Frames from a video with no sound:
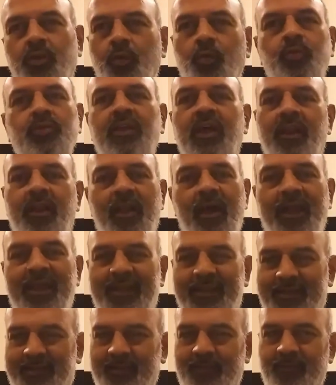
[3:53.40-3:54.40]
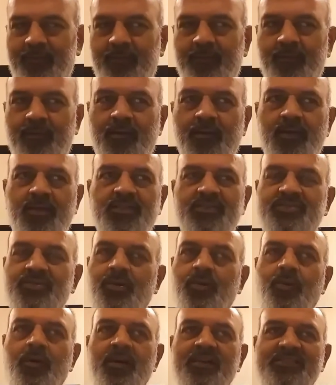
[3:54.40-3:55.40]
through the night.
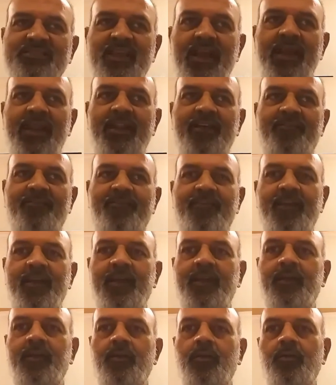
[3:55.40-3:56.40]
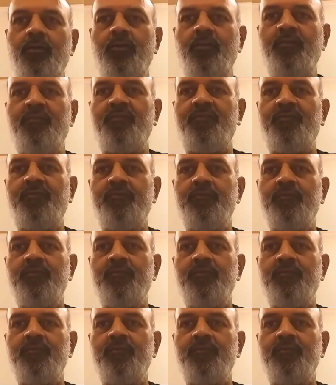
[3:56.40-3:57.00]
So a side effect of